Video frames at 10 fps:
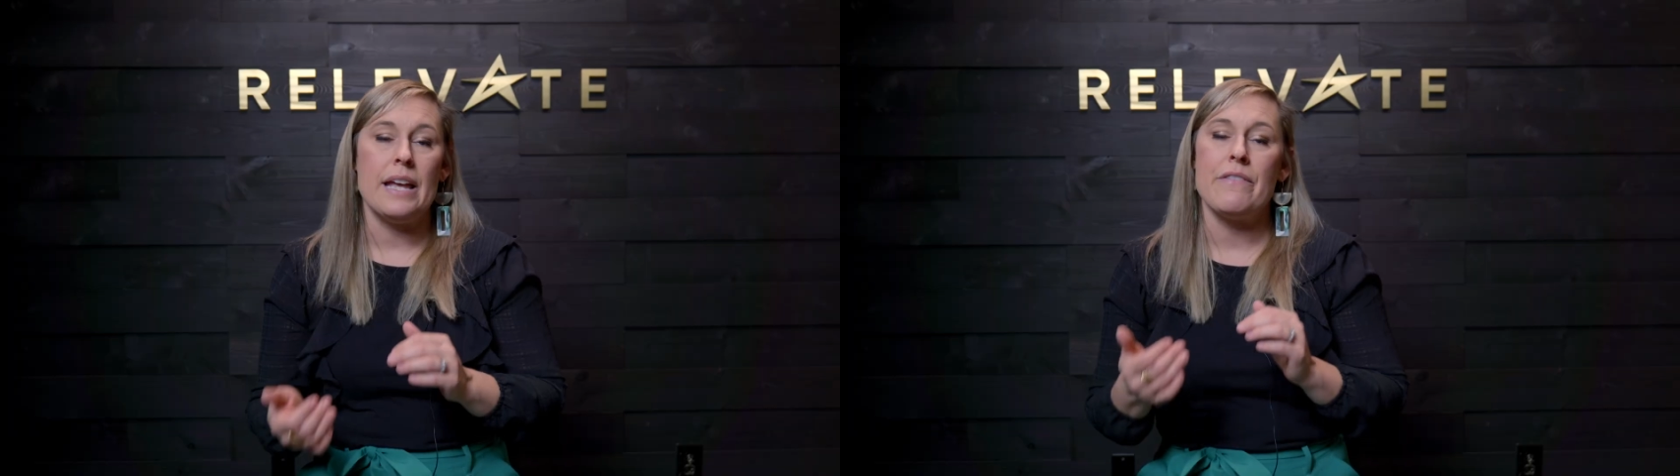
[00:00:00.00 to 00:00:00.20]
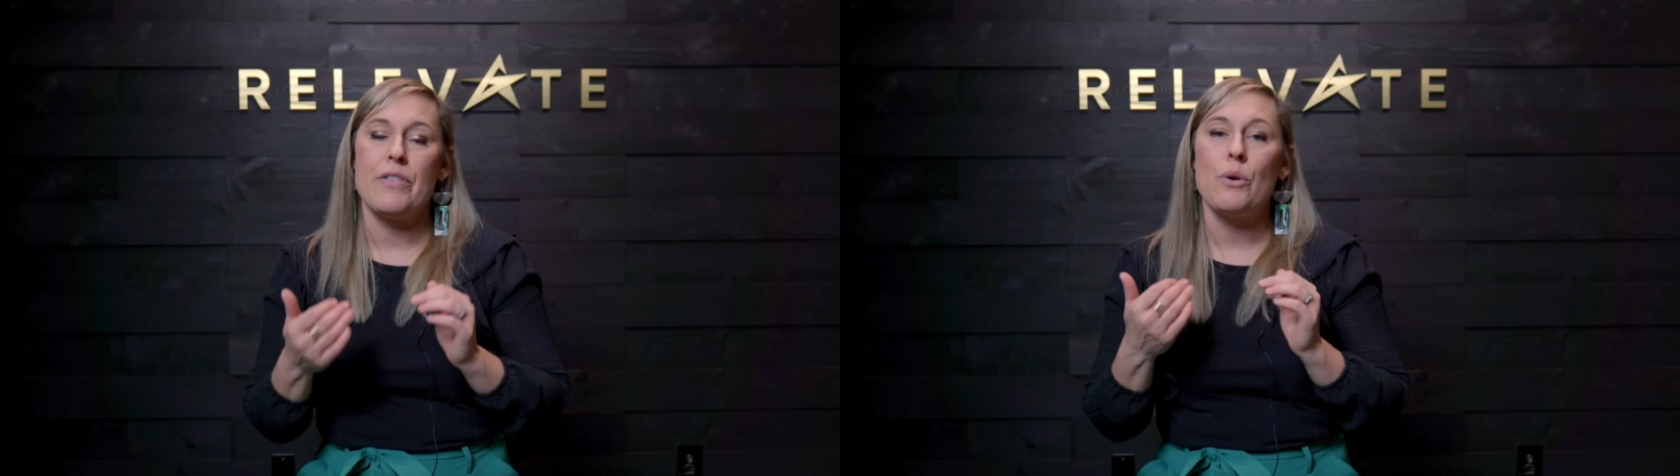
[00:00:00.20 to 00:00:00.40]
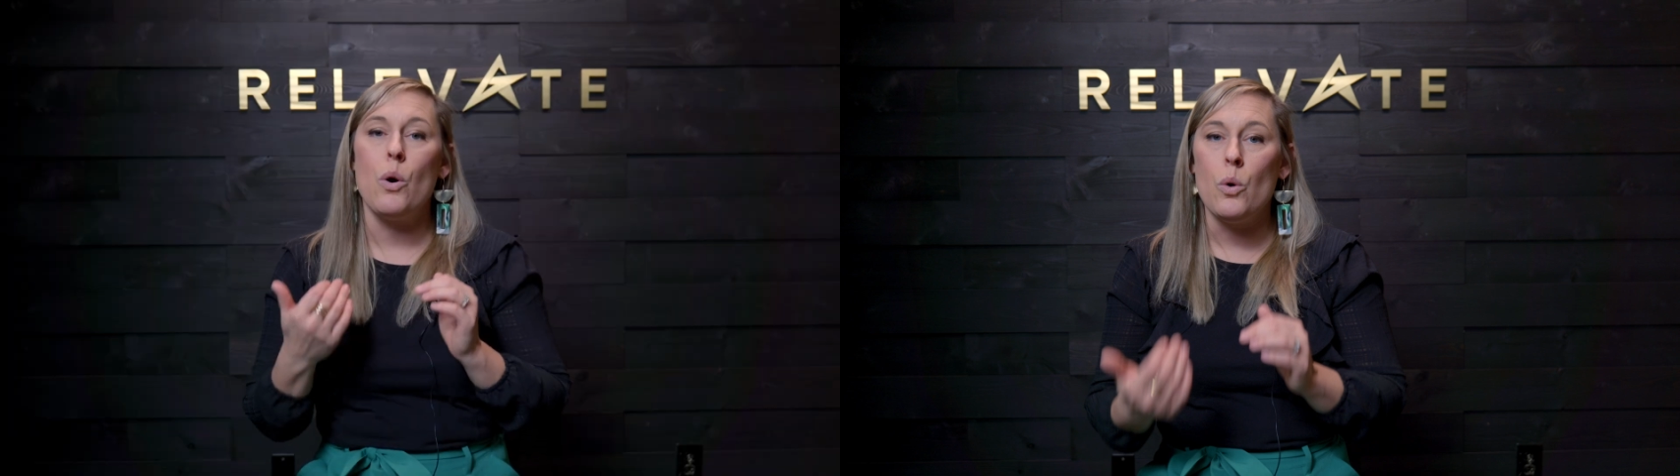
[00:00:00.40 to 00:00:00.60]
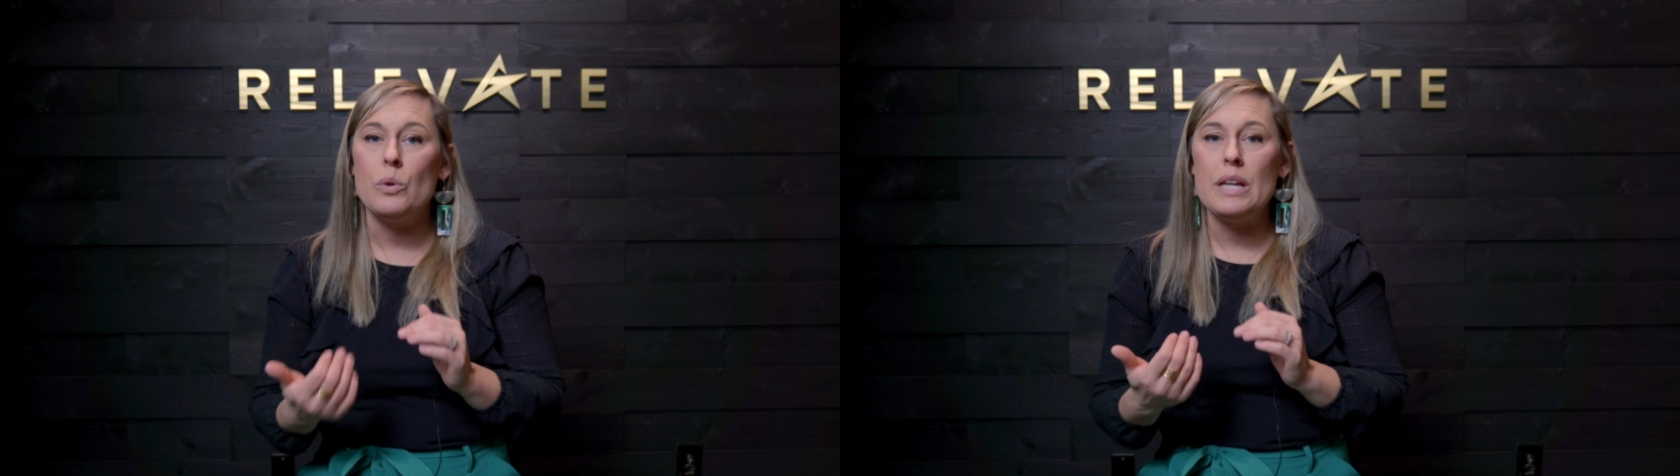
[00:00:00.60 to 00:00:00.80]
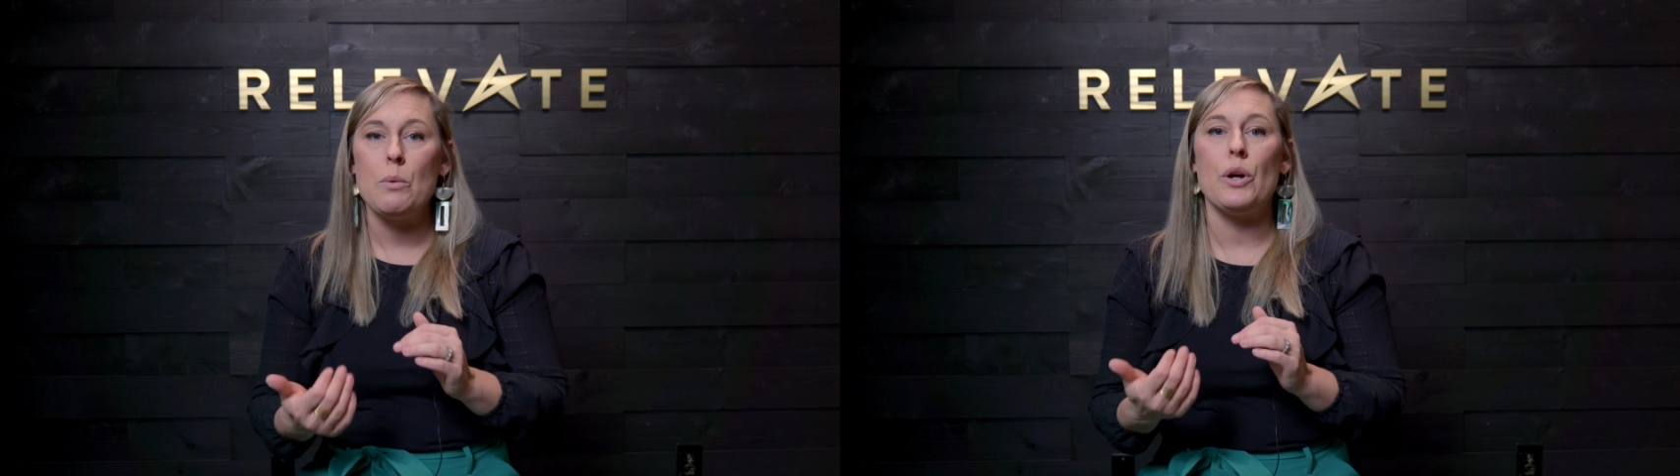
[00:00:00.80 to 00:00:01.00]
If they're
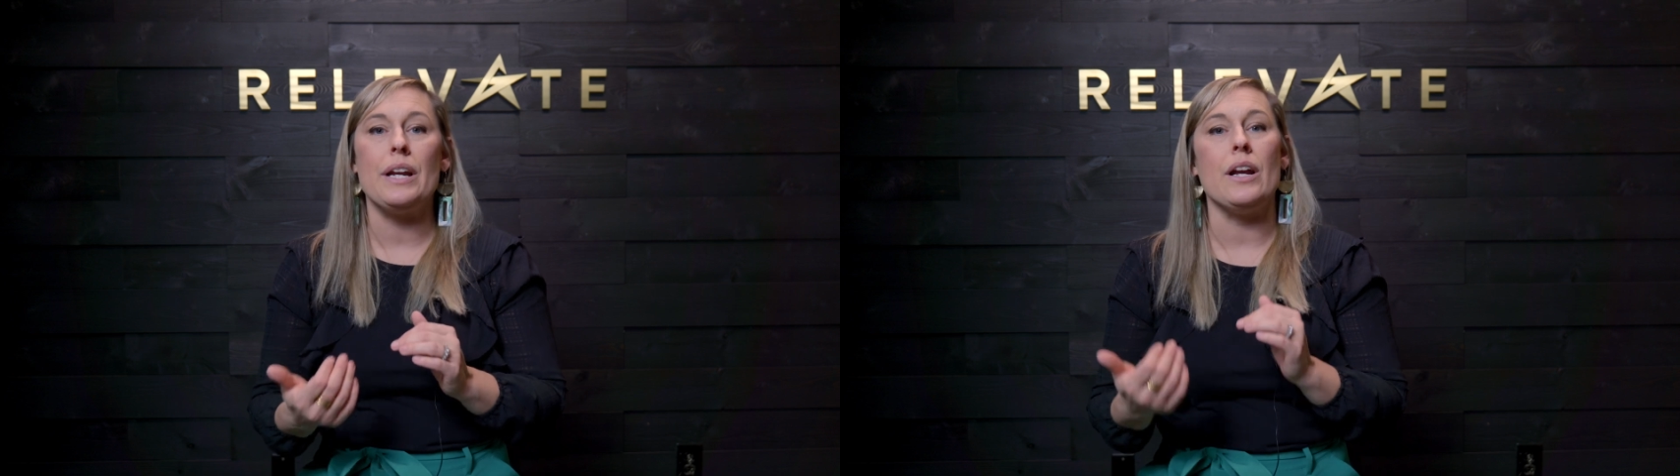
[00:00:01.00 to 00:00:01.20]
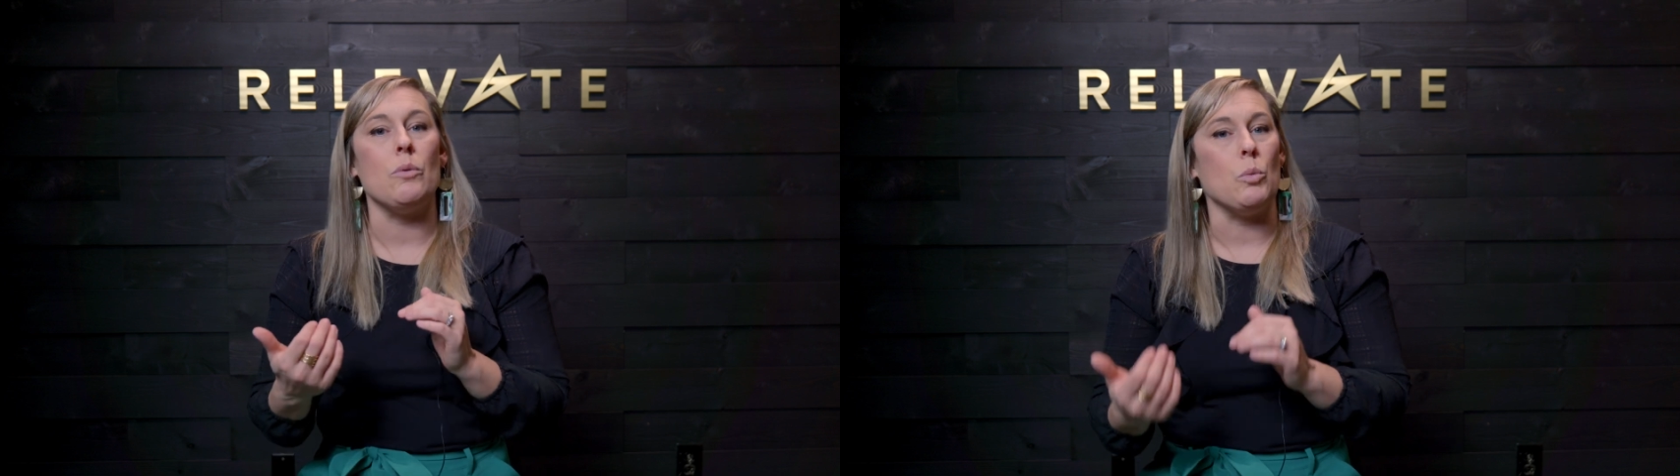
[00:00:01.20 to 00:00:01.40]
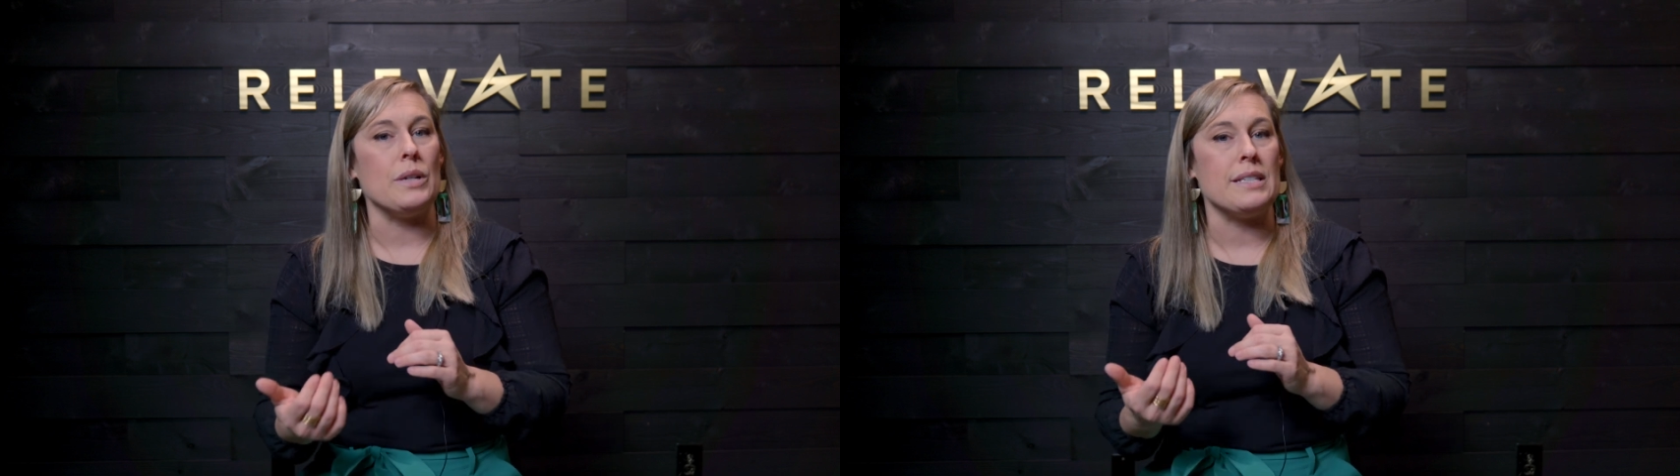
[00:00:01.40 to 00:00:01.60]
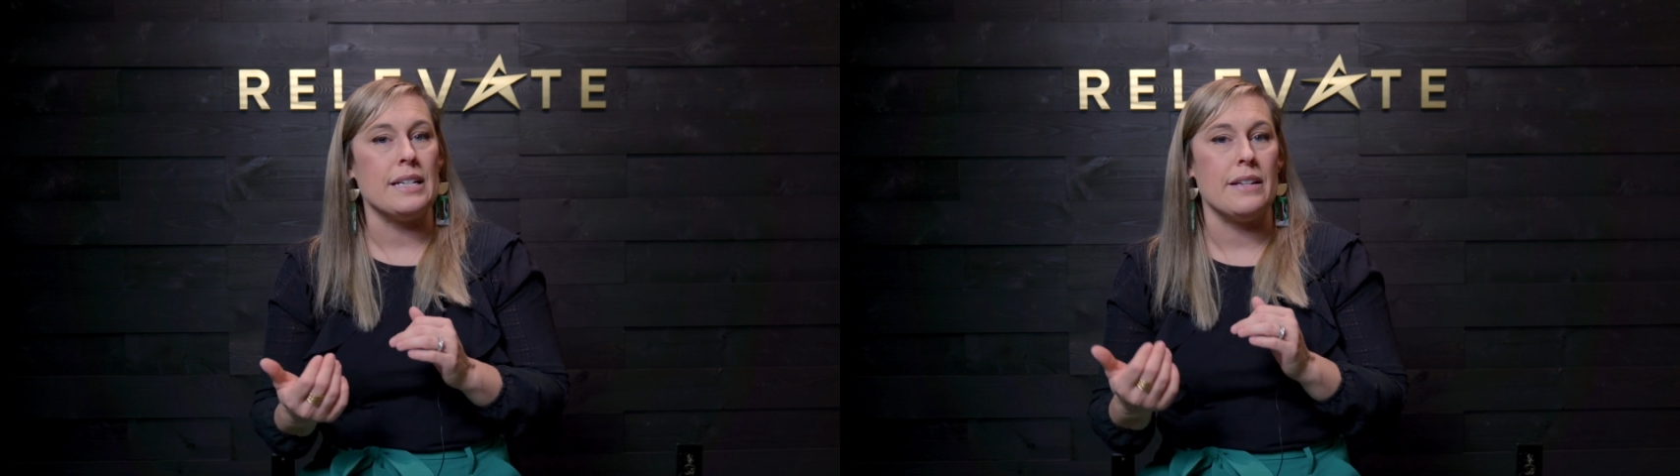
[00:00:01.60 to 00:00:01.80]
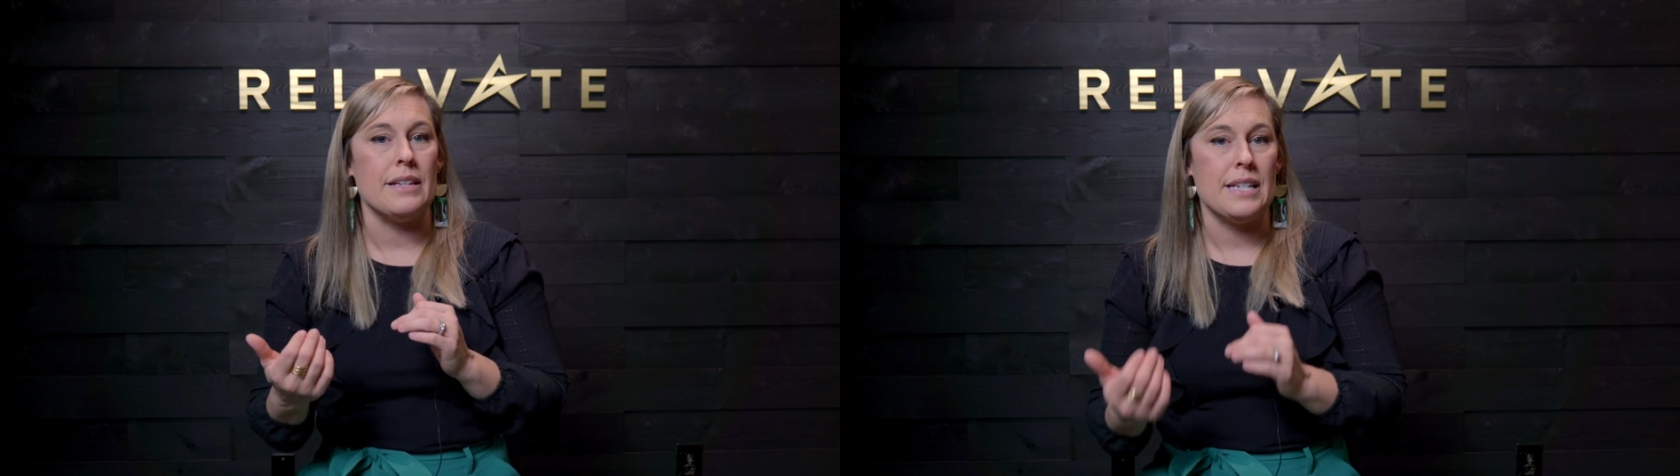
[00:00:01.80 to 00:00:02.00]
only working on one
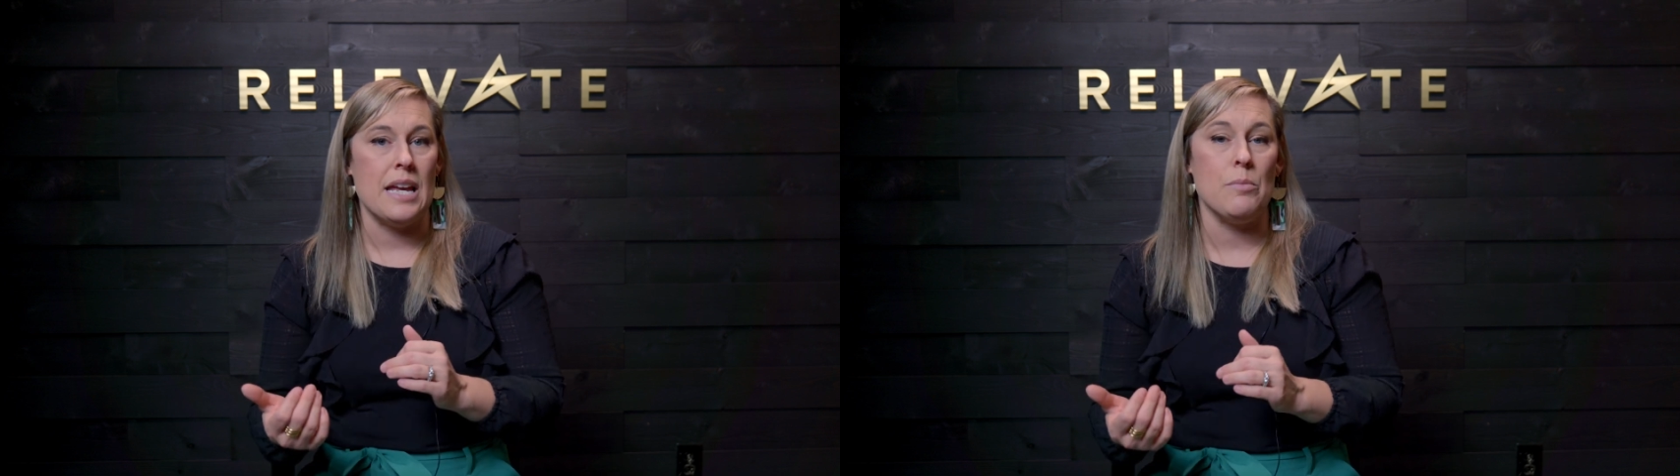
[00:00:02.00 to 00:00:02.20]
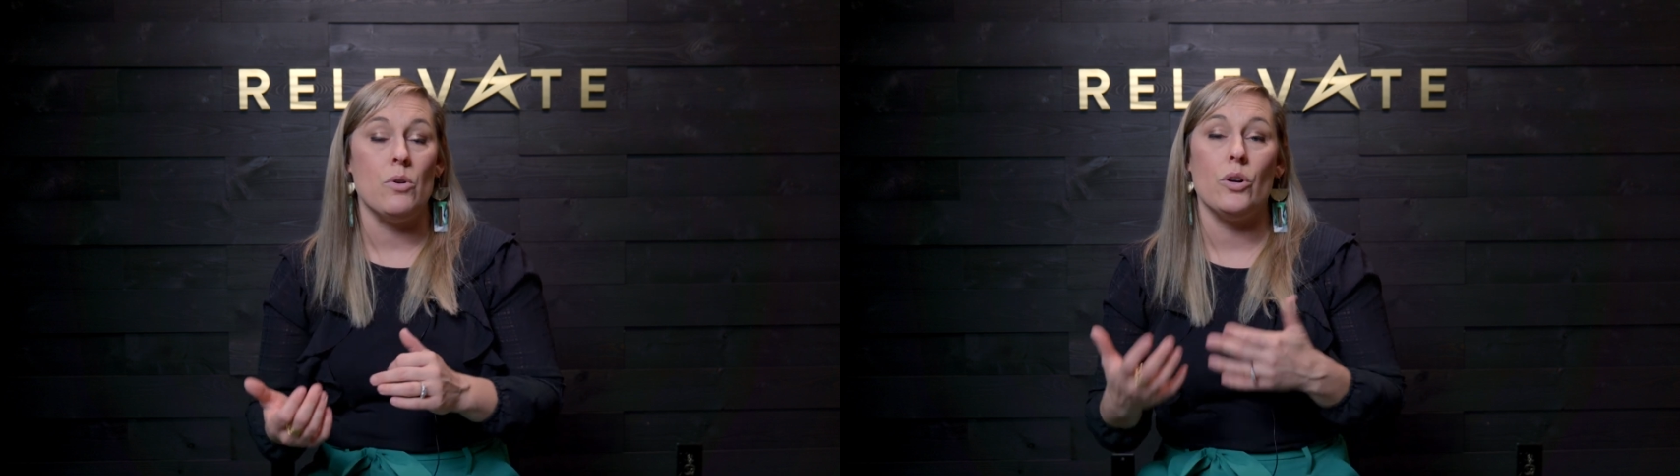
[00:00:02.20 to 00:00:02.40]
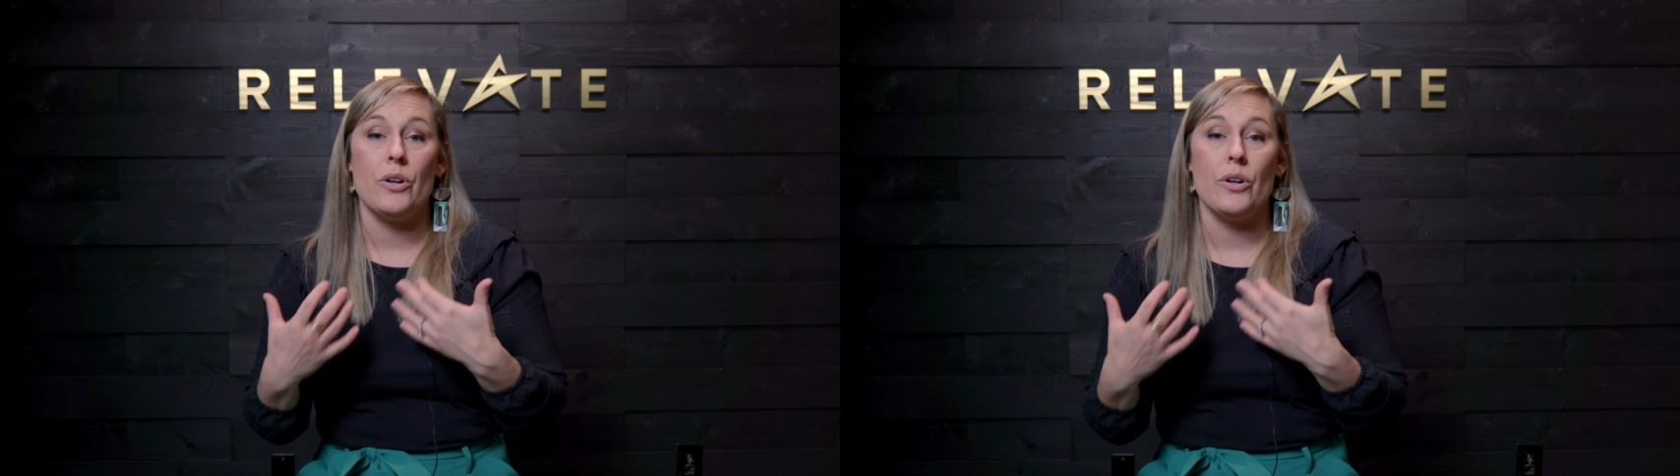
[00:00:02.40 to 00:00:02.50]
side of the table,